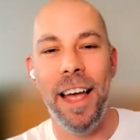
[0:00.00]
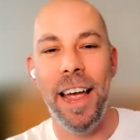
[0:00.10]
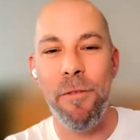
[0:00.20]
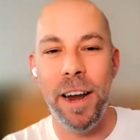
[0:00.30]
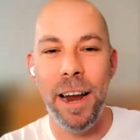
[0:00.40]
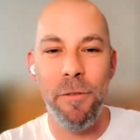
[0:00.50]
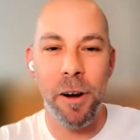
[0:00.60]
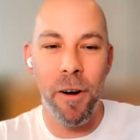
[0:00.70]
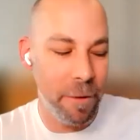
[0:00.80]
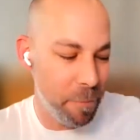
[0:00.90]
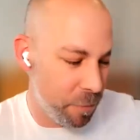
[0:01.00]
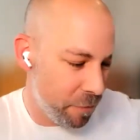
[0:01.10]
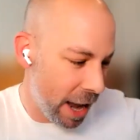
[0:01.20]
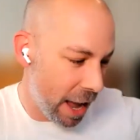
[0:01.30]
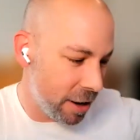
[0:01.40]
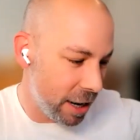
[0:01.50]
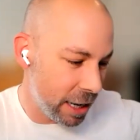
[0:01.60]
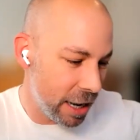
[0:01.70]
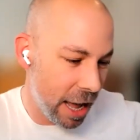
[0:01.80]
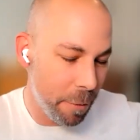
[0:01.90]
every great
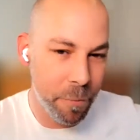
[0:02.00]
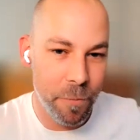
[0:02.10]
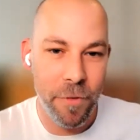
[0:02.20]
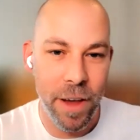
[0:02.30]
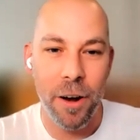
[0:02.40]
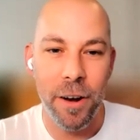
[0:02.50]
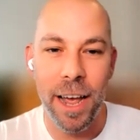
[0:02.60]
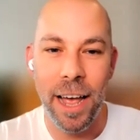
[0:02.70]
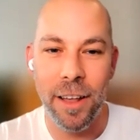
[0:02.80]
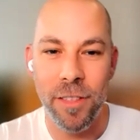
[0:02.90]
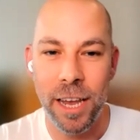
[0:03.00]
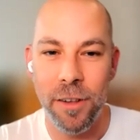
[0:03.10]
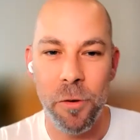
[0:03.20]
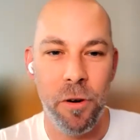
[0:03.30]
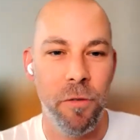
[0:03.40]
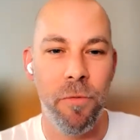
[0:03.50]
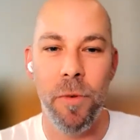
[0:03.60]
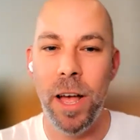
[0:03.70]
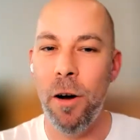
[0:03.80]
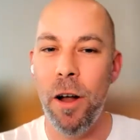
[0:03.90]
founder has these sort of
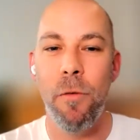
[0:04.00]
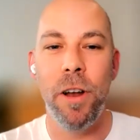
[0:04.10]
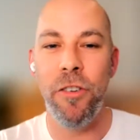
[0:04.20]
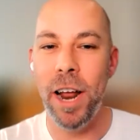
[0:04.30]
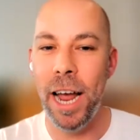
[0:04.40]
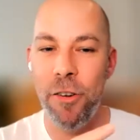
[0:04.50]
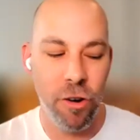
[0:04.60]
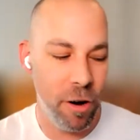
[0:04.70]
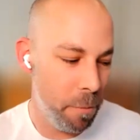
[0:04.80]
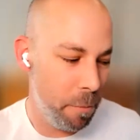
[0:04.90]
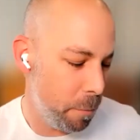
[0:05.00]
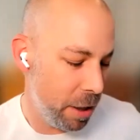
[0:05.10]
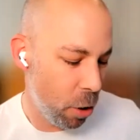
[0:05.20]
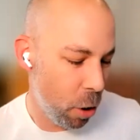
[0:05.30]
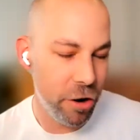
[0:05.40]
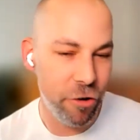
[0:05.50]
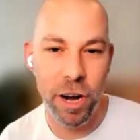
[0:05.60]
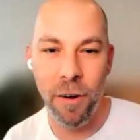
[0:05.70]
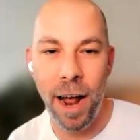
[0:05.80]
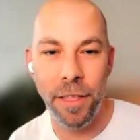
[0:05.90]
origination
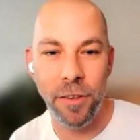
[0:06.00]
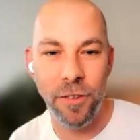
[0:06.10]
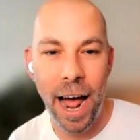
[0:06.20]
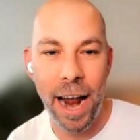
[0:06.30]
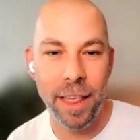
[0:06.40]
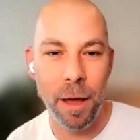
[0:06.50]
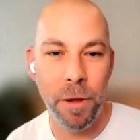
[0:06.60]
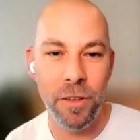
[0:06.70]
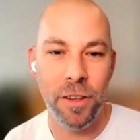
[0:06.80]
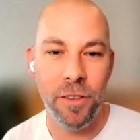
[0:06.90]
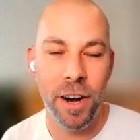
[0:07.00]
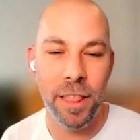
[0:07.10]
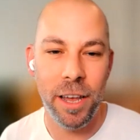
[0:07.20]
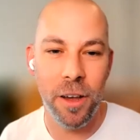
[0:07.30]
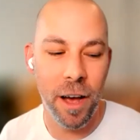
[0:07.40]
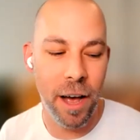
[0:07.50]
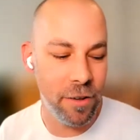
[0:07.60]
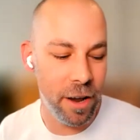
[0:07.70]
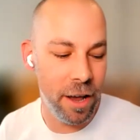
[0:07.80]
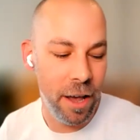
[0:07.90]
mythology around the start of their business, and I think you
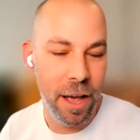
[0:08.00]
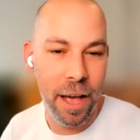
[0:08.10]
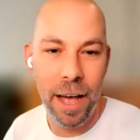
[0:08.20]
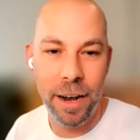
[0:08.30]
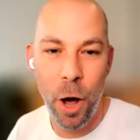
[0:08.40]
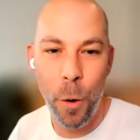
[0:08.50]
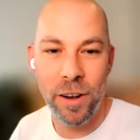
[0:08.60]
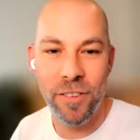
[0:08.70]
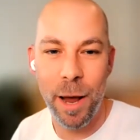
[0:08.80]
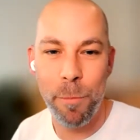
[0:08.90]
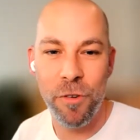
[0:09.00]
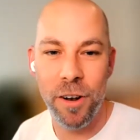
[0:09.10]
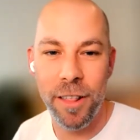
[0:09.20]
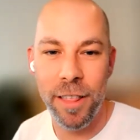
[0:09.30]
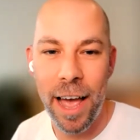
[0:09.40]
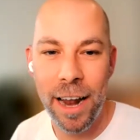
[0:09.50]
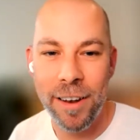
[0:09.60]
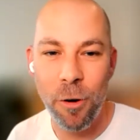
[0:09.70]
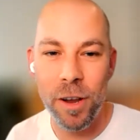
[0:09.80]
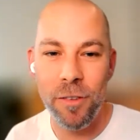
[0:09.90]
guys are no exception to that.
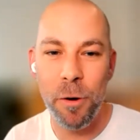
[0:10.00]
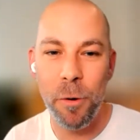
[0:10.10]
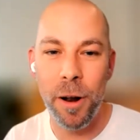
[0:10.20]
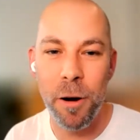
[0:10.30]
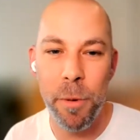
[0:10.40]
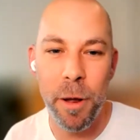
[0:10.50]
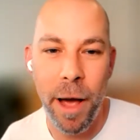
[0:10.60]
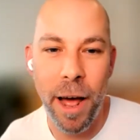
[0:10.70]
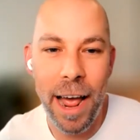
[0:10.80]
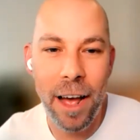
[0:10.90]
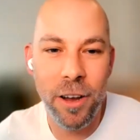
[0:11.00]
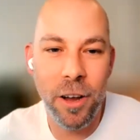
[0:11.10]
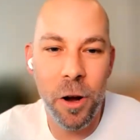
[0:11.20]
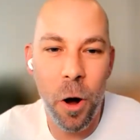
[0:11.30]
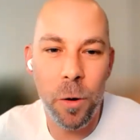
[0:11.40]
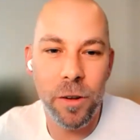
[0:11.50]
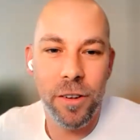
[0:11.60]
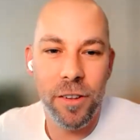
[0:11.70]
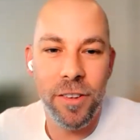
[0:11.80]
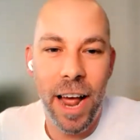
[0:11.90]
Talk us through a little bit about how you got
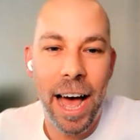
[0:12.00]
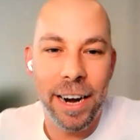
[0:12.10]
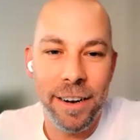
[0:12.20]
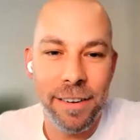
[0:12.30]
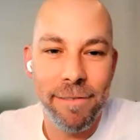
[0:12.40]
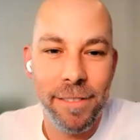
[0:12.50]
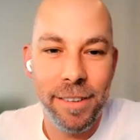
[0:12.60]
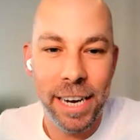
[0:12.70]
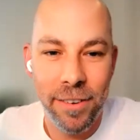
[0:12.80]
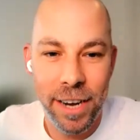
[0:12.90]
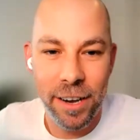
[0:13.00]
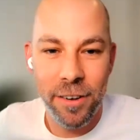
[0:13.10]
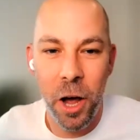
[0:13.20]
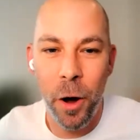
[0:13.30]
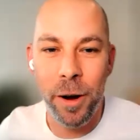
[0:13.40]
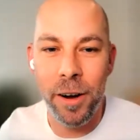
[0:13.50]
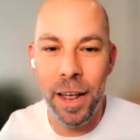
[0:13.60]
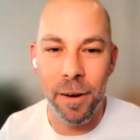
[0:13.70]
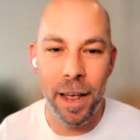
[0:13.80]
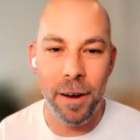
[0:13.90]
started 6 years ago
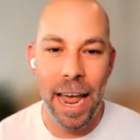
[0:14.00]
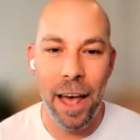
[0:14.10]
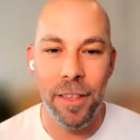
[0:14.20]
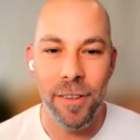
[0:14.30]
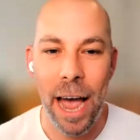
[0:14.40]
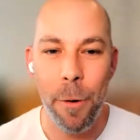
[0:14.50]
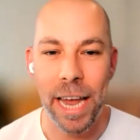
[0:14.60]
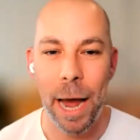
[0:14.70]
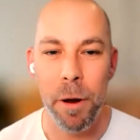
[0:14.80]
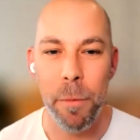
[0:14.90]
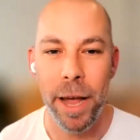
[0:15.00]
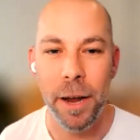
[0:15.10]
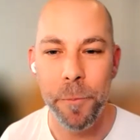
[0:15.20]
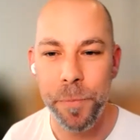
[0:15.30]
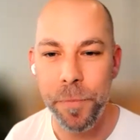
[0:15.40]
and how it came to be.